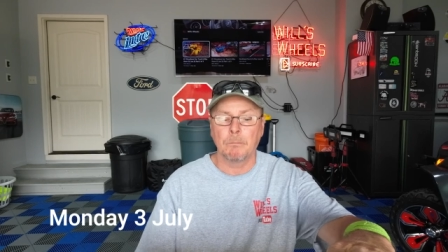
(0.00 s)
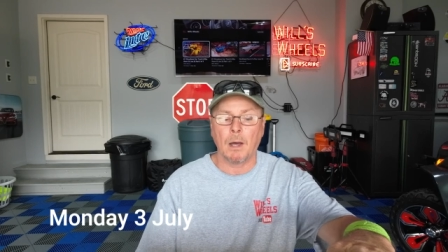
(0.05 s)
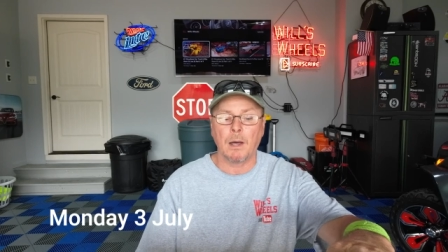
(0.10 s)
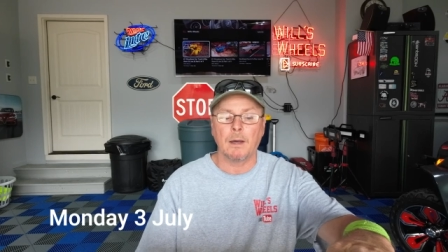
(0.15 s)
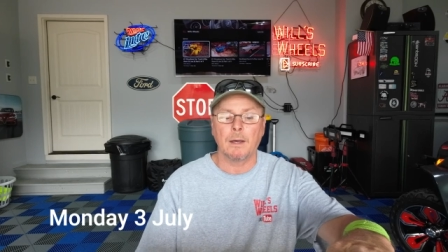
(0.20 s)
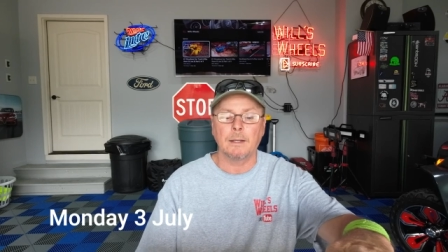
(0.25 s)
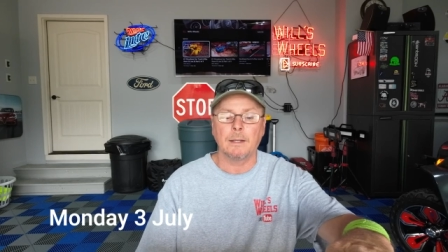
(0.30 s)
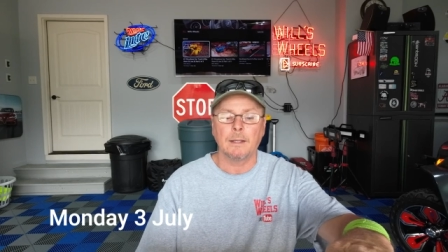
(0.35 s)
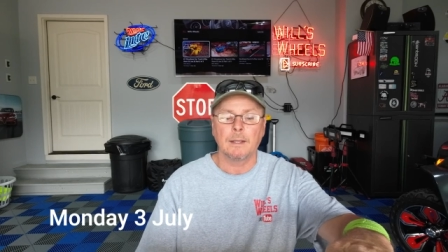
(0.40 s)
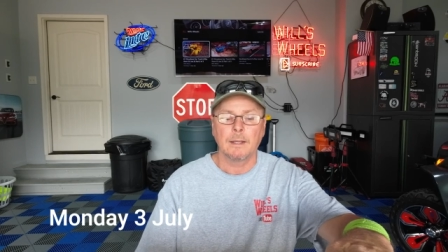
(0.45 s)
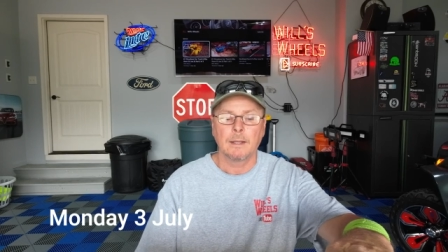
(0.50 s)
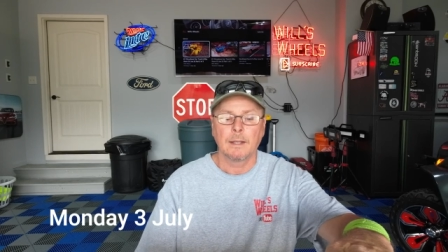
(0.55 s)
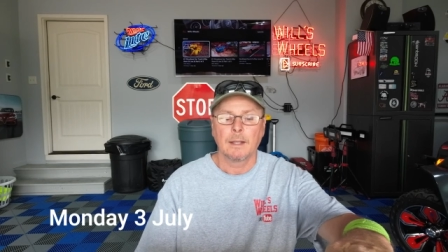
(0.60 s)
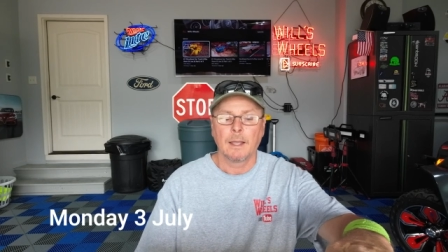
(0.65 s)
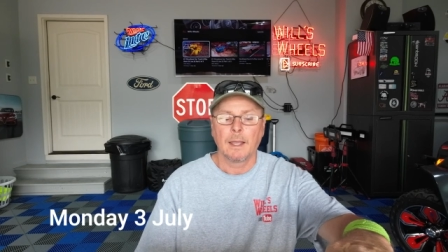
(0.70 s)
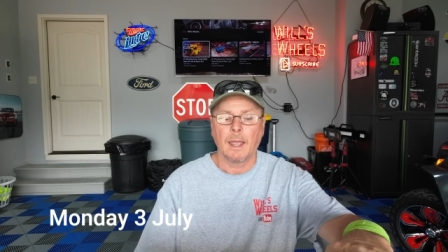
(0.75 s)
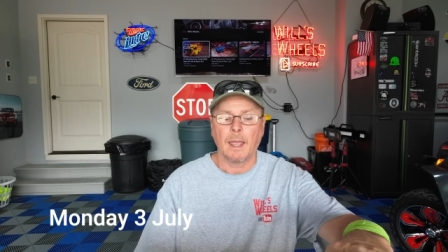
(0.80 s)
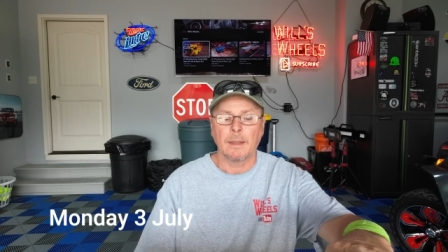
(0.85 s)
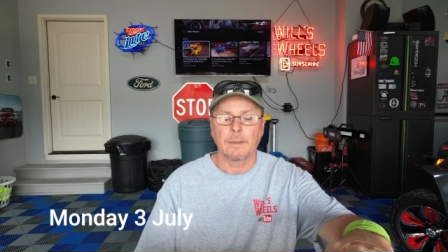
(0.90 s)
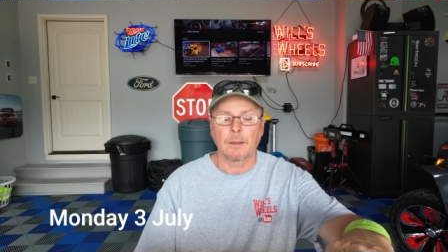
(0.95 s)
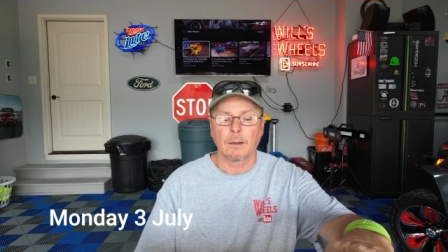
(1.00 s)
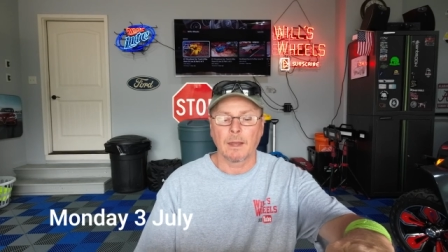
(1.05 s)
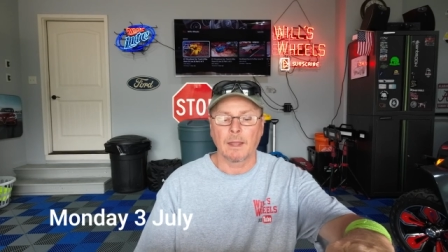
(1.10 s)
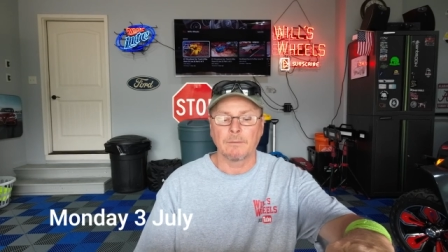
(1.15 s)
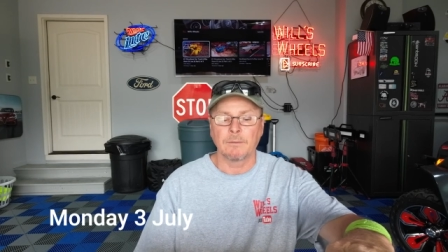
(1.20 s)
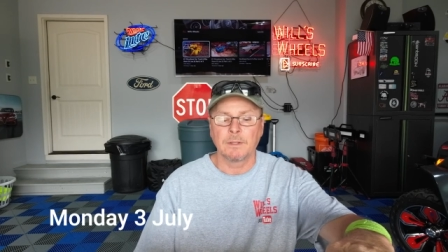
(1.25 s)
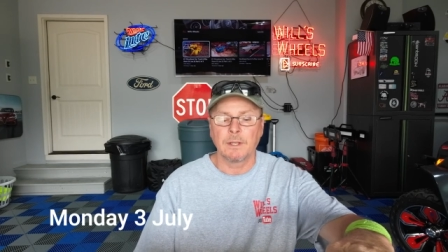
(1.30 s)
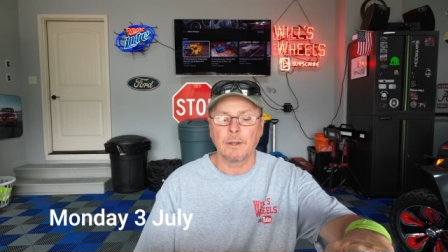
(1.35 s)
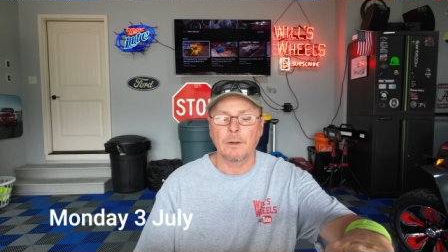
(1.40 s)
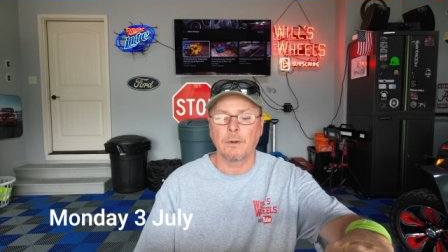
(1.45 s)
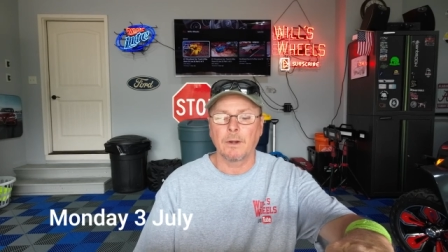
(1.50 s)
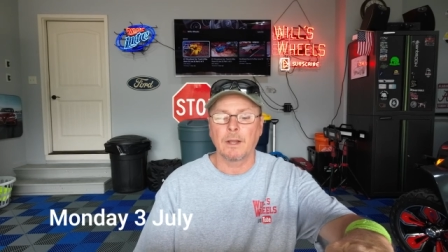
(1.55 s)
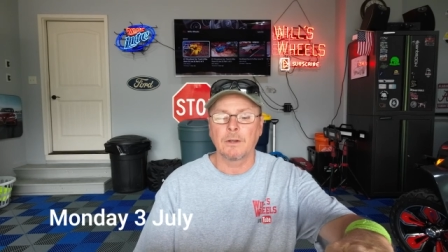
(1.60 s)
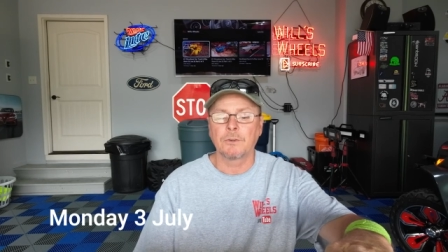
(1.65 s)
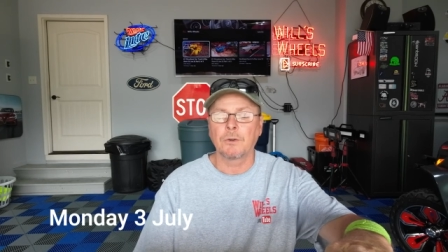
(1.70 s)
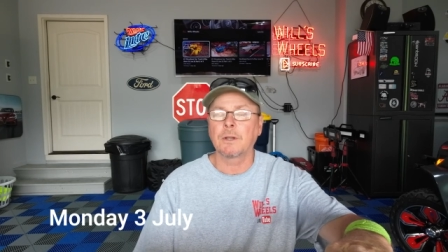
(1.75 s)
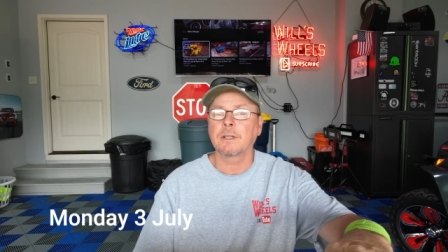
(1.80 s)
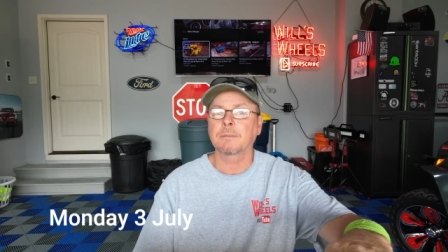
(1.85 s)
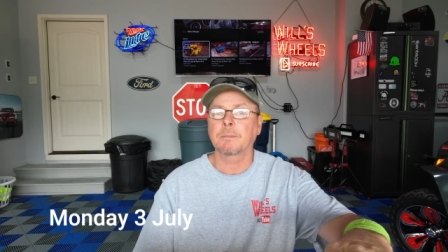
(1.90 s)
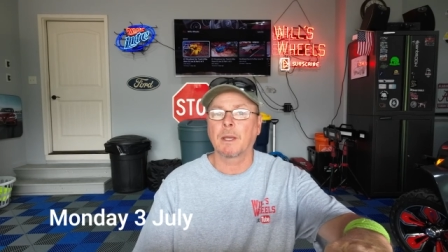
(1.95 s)
Bud, and they'll have dinner and
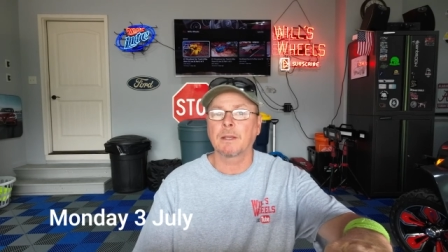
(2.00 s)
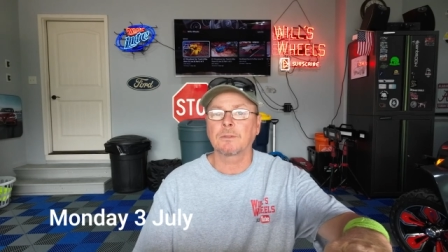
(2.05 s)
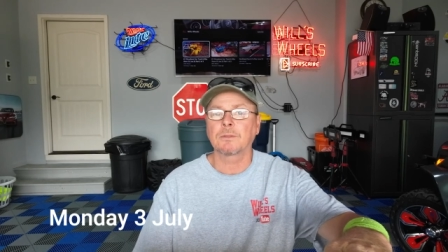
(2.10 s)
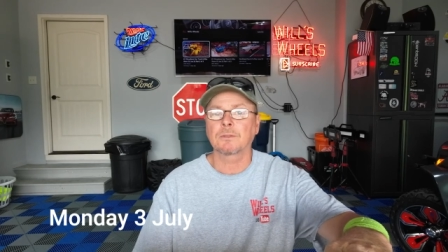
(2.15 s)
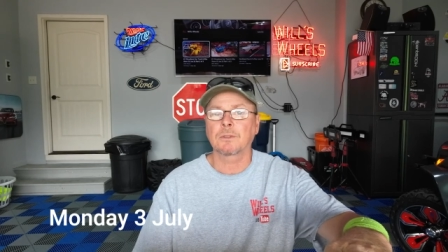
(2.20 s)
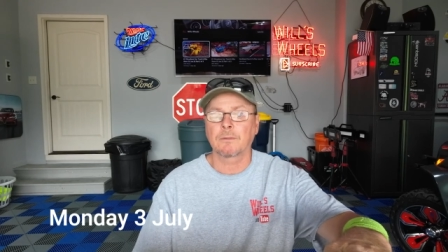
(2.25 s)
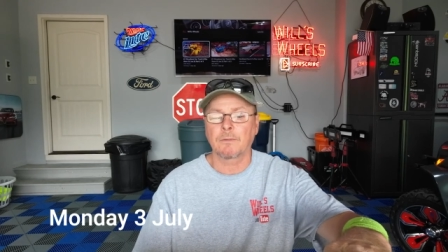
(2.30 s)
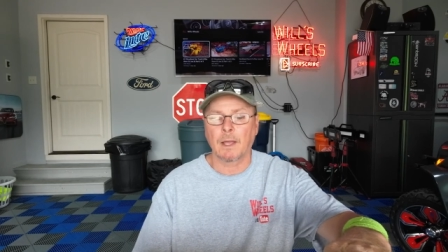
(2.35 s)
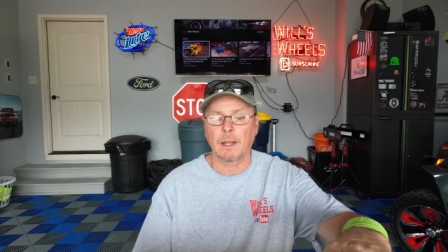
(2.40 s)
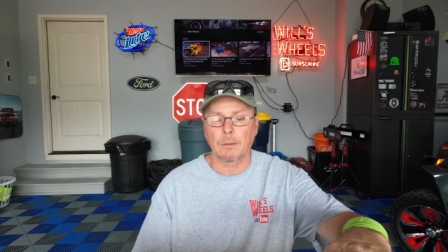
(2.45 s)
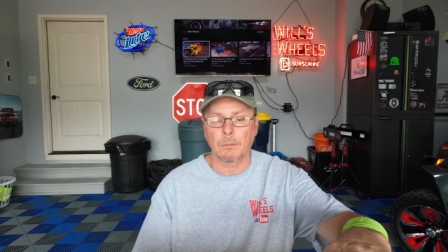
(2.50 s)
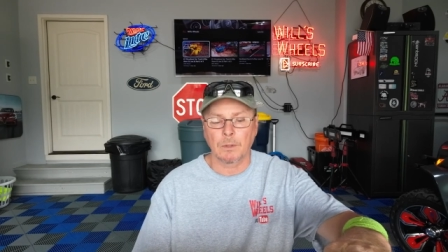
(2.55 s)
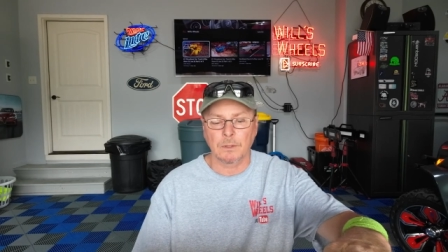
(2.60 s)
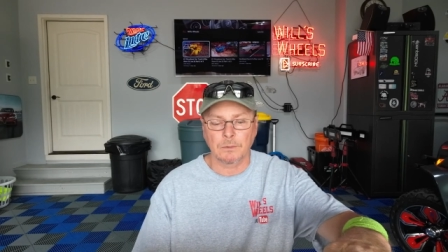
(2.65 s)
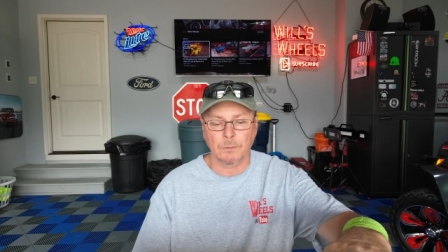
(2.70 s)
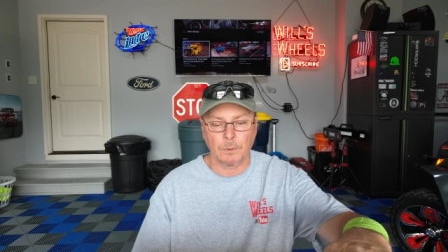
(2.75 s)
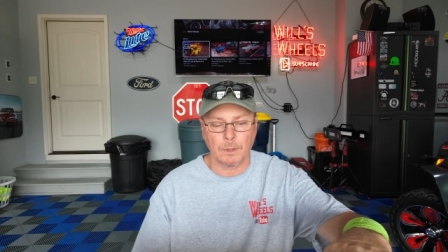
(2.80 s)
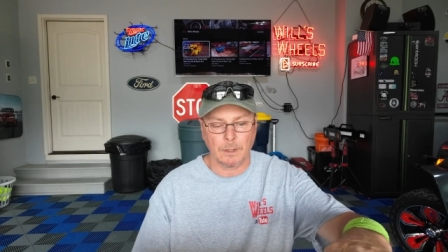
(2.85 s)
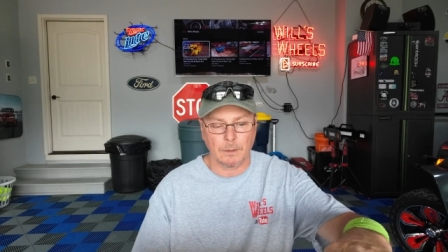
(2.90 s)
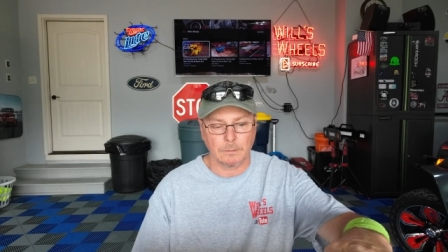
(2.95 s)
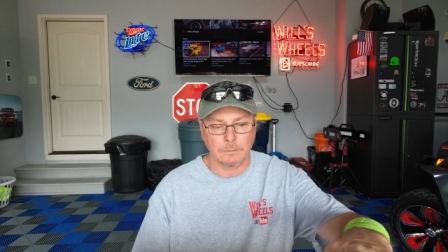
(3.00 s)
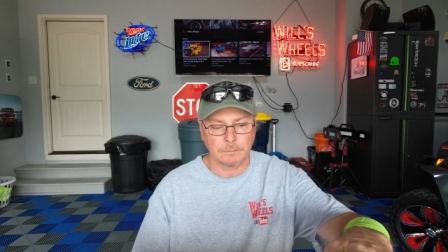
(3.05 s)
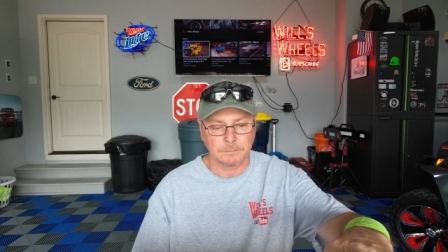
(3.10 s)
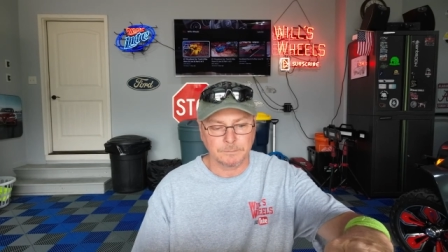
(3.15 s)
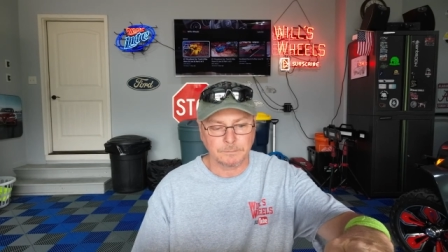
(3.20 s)
drink specials available as well.